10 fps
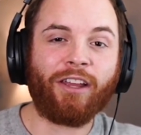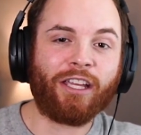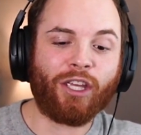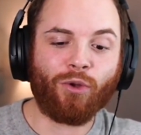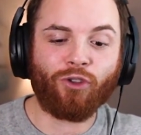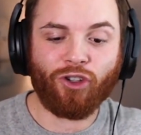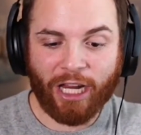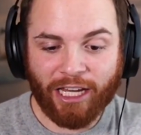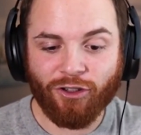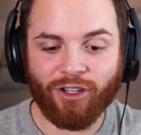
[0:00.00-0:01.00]
EQ
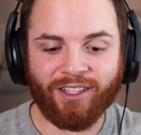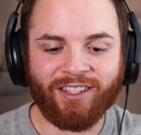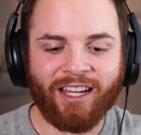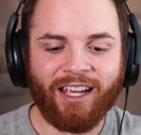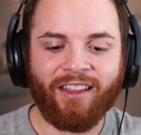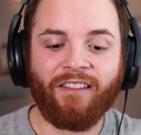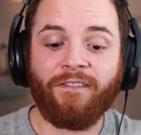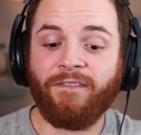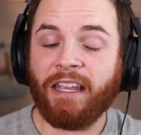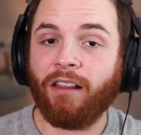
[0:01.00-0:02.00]
changes the
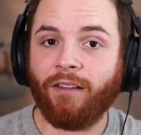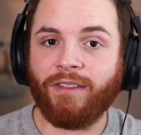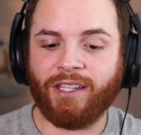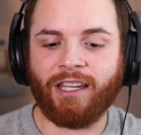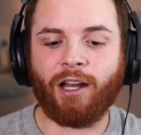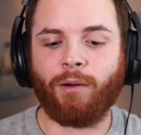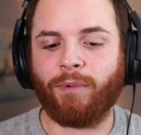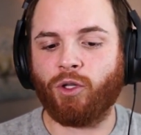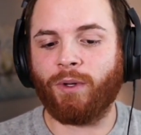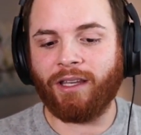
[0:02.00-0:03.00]
feel of the snare
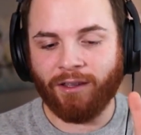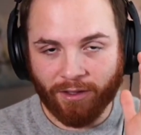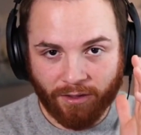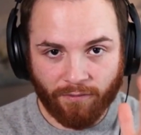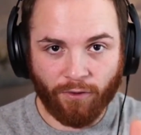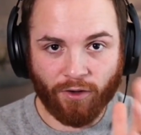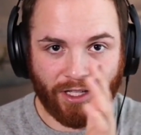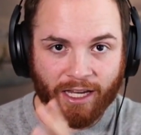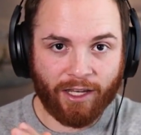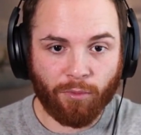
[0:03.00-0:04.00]
between the
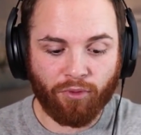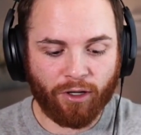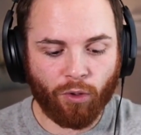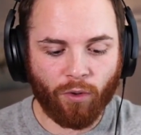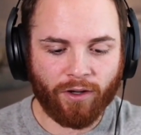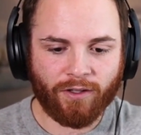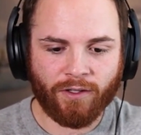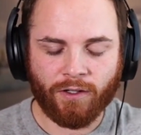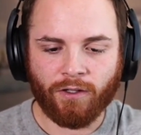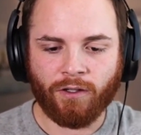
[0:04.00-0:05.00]
verse and the
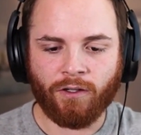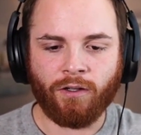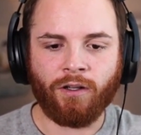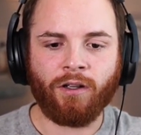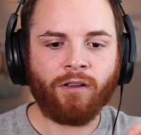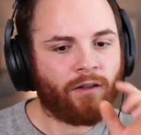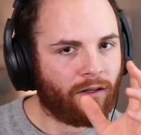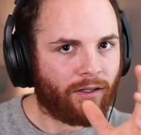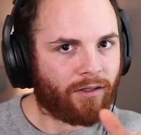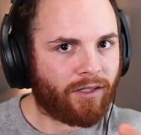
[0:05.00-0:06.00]
pre-chorus.
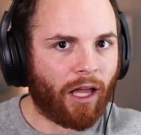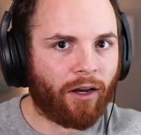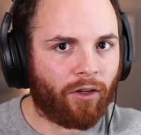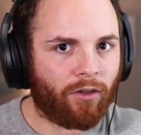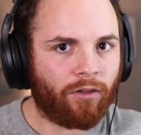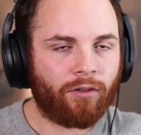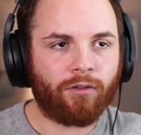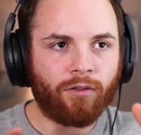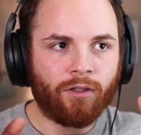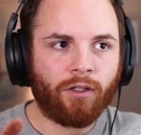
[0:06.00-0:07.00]
Subtle,
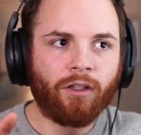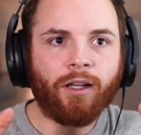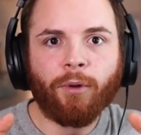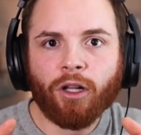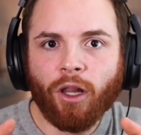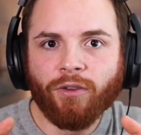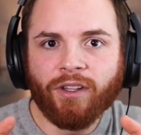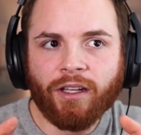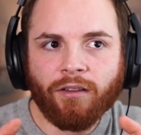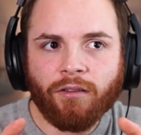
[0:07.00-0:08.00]
a little more closed
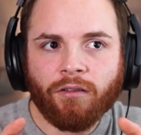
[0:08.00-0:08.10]
in.